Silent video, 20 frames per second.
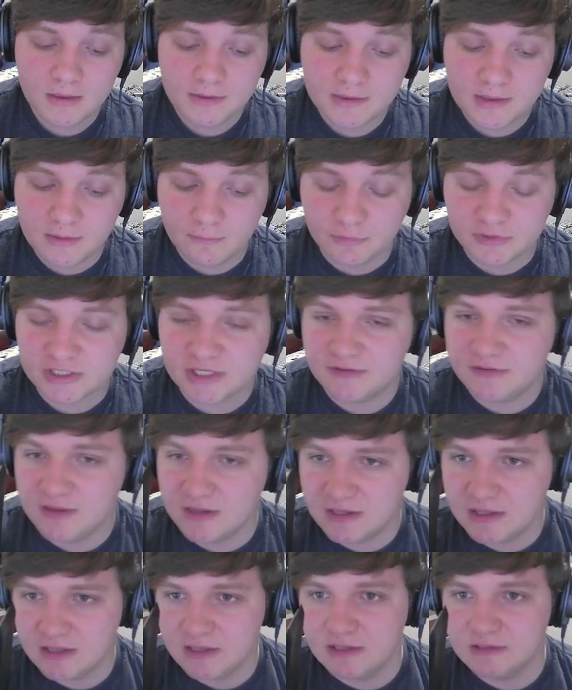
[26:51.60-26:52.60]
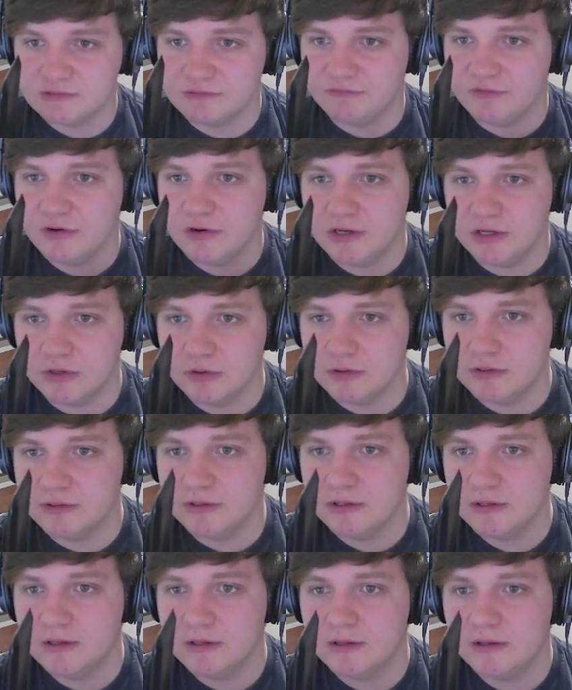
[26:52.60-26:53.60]
which I think is a very good
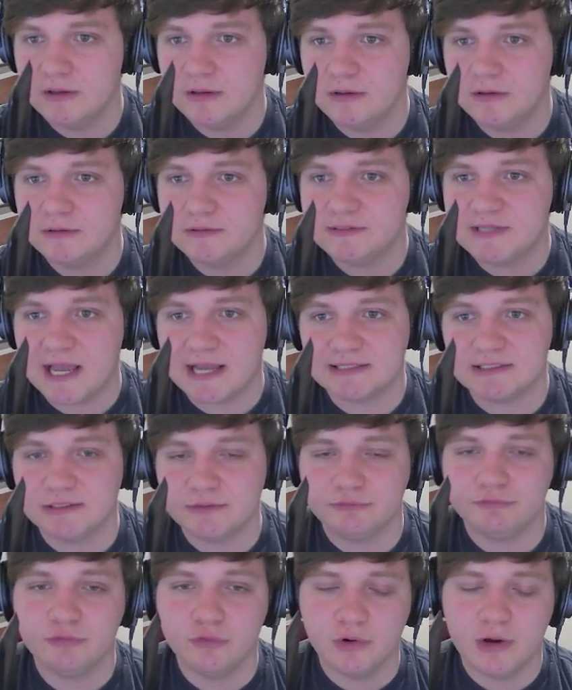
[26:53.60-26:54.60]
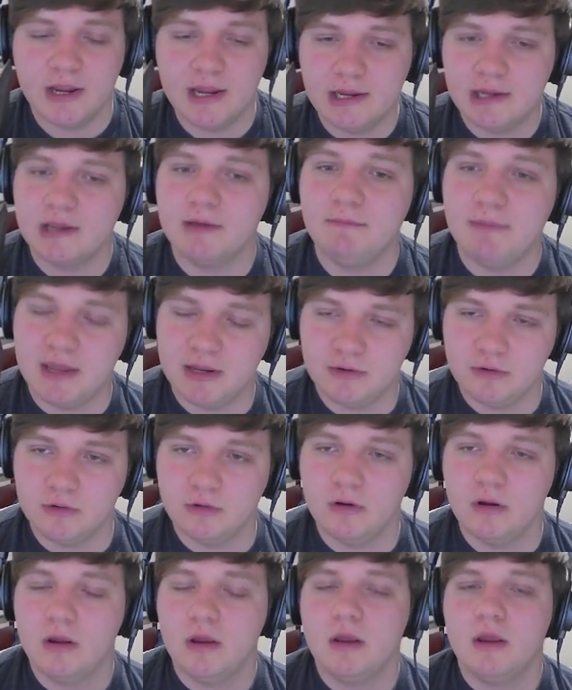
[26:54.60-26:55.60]
tactic for a commander,
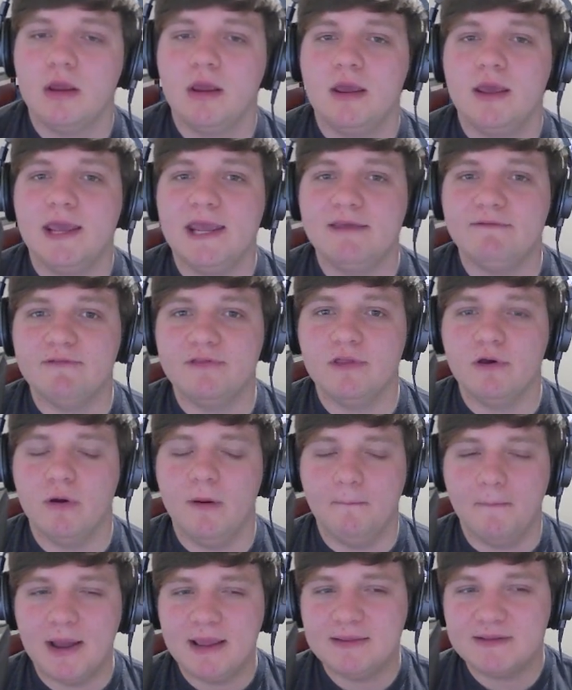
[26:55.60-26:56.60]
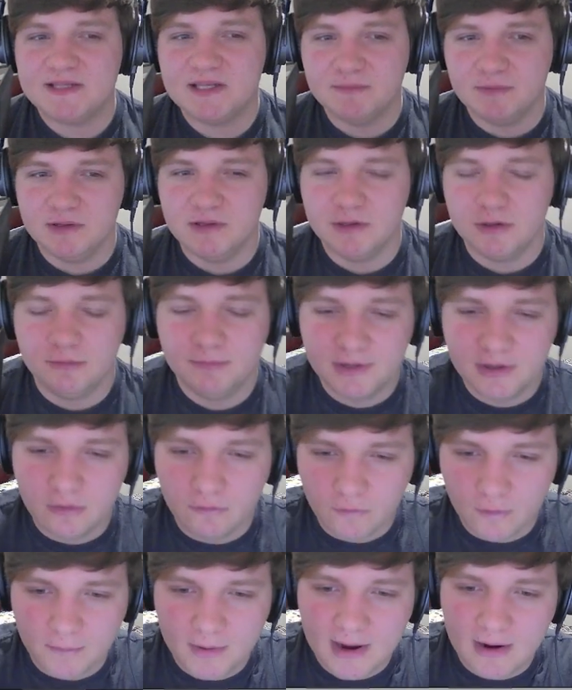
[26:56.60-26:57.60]
even though it might seem a little bit
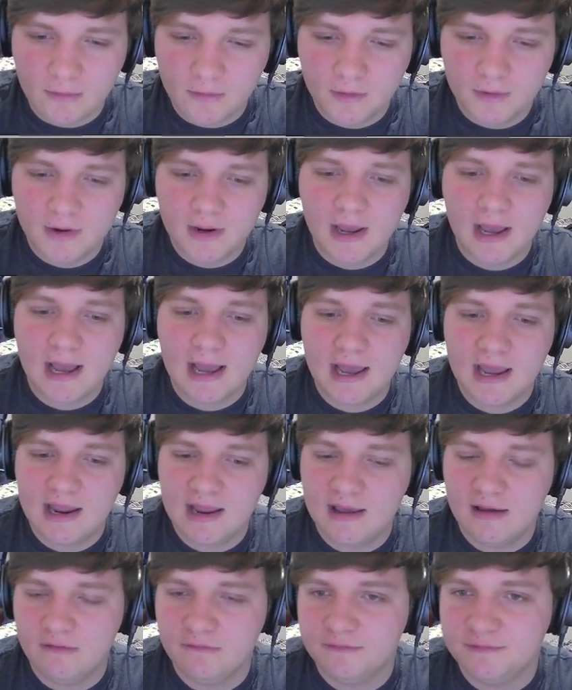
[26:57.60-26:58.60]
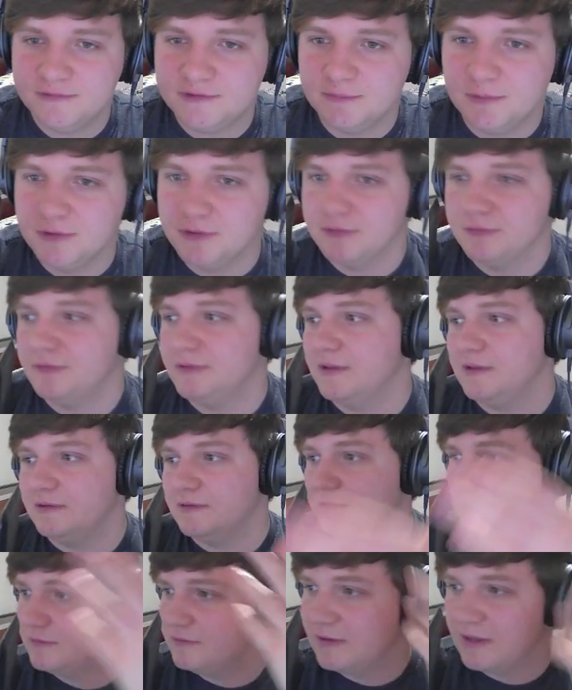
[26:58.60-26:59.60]
overpowered. I have some other
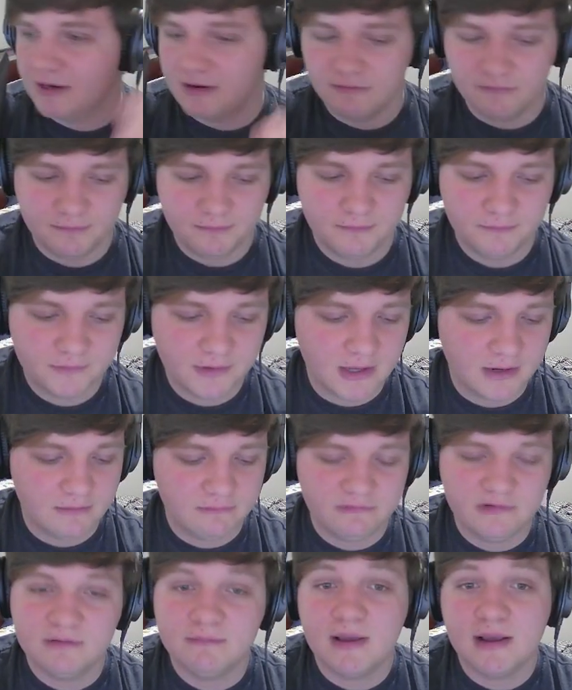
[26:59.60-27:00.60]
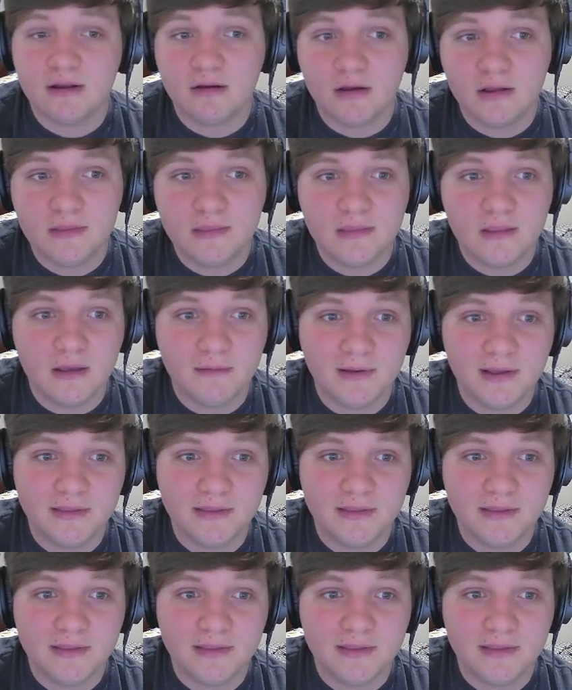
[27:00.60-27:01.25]
things that I've gotten feedback on about